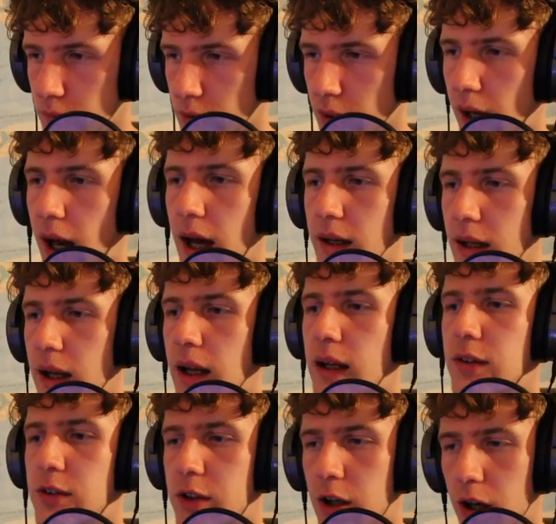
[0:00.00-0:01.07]
and it's
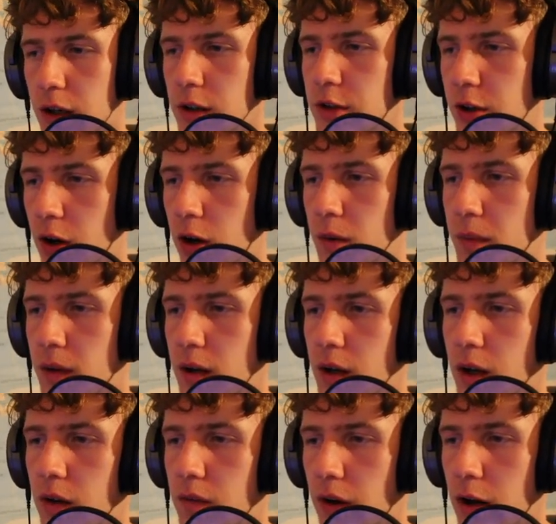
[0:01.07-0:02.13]
gonna top
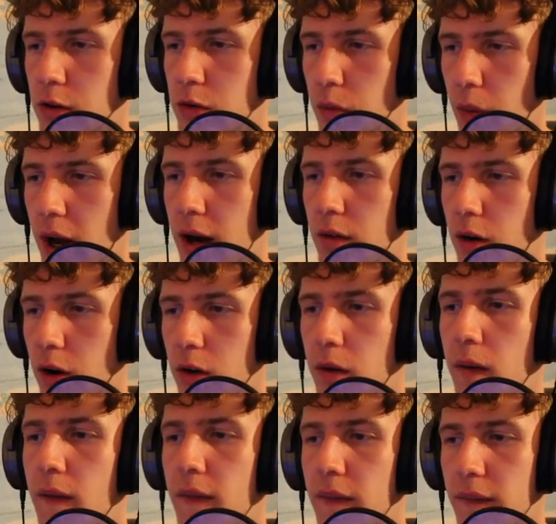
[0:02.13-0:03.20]
Valguero
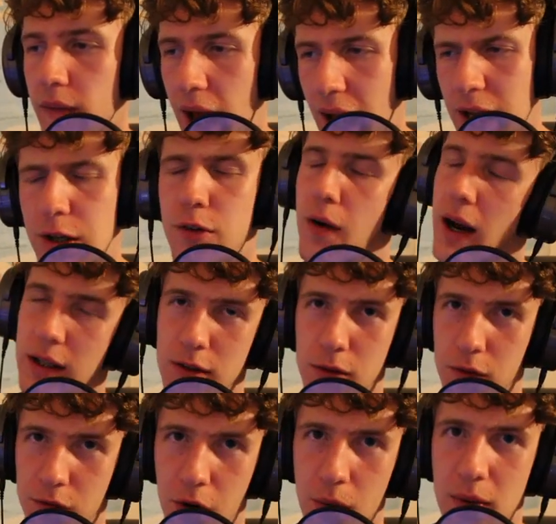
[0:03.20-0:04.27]
and Ragnarok
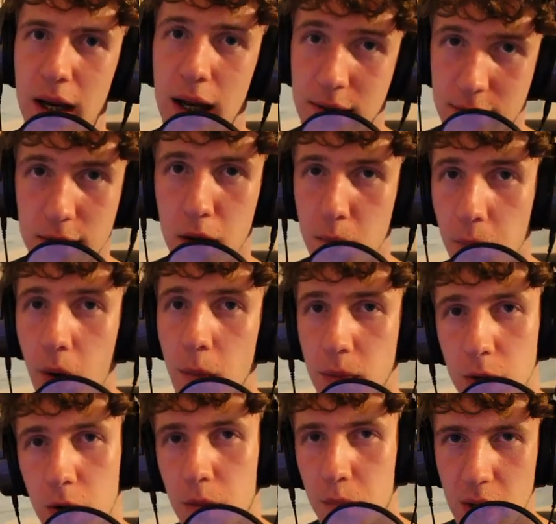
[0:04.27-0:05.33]
for me. It's an unpopular
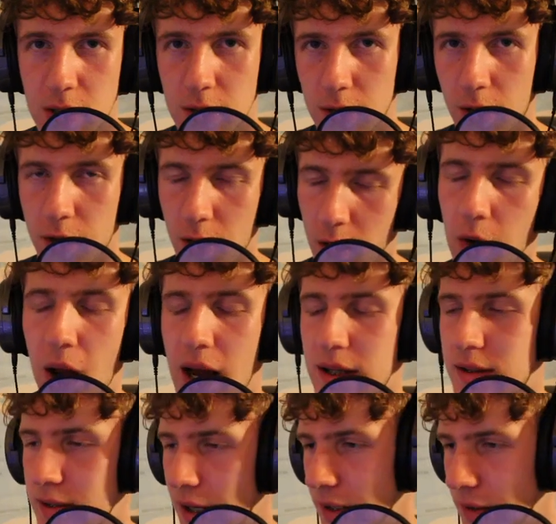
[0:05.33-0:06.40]
opinion, I know,
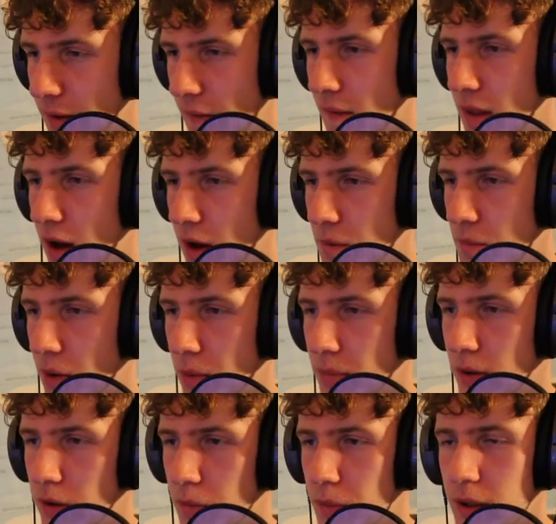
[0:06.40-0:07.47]
hashtag unpopular
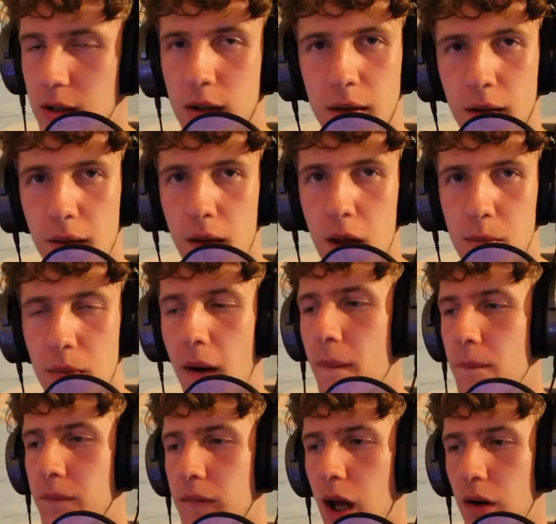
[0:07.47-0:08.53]
opinion, but
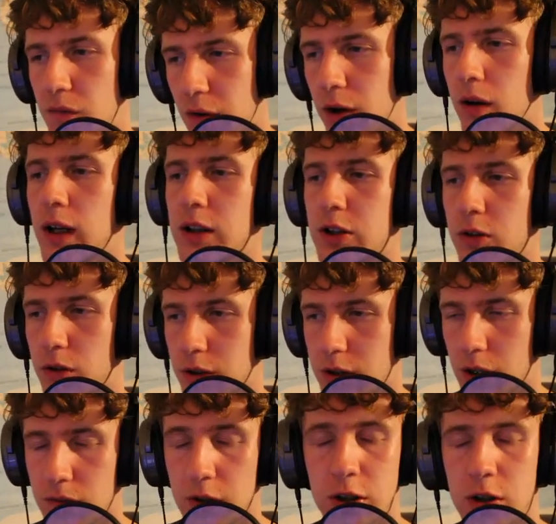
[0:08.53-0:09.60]
I feel like Scorched Earth
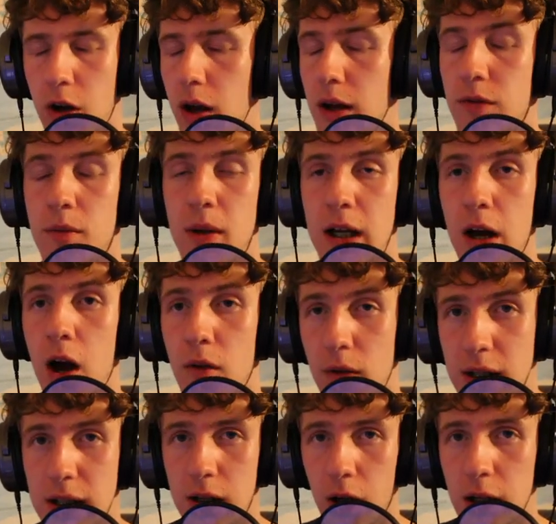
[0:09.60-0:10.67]
needs to go here for me. I really
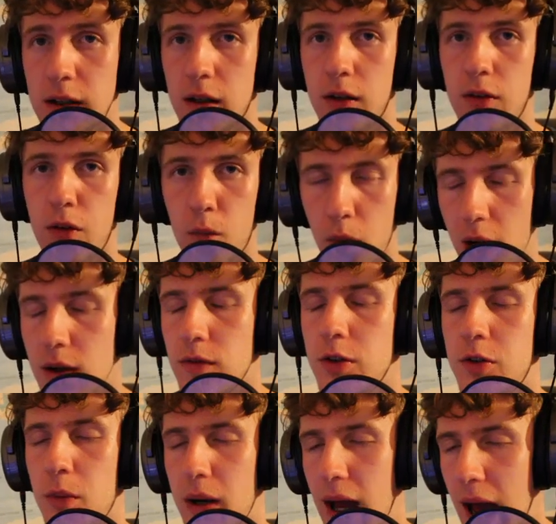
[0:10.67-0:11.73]
like the Wyverns when
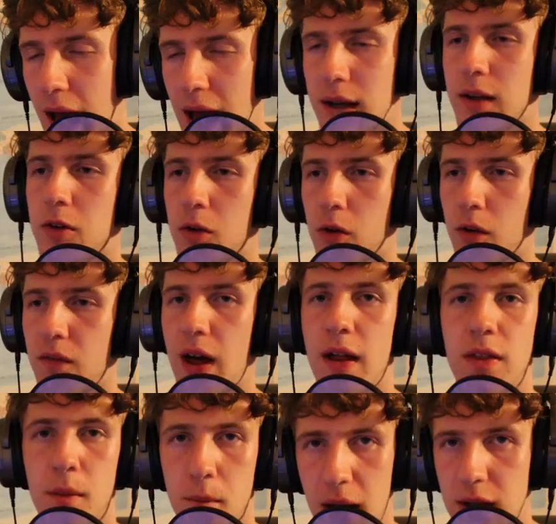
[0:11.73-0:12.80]
it added all of that. The
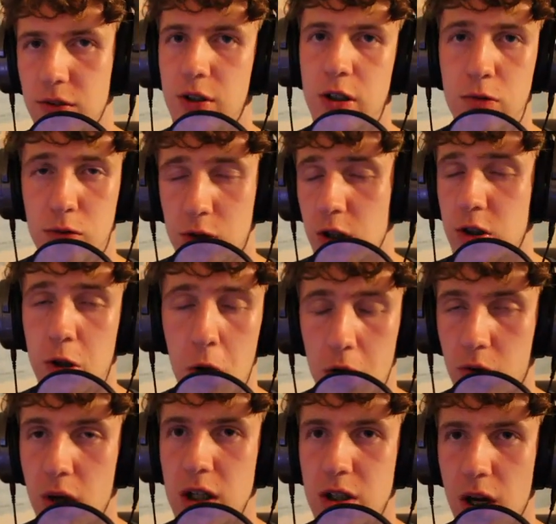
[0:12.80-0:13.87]
Mantis, such a great
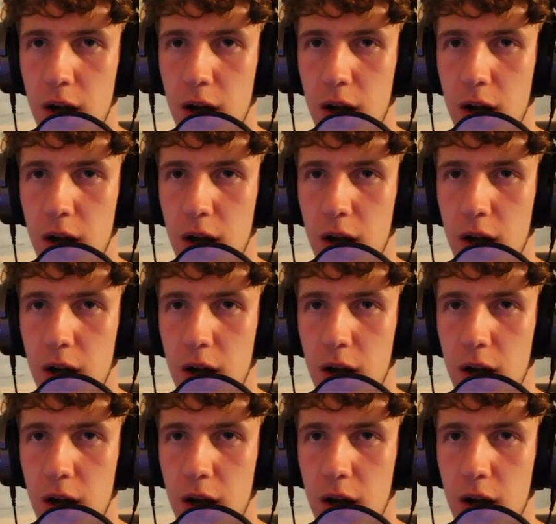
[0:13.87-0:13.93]
creature.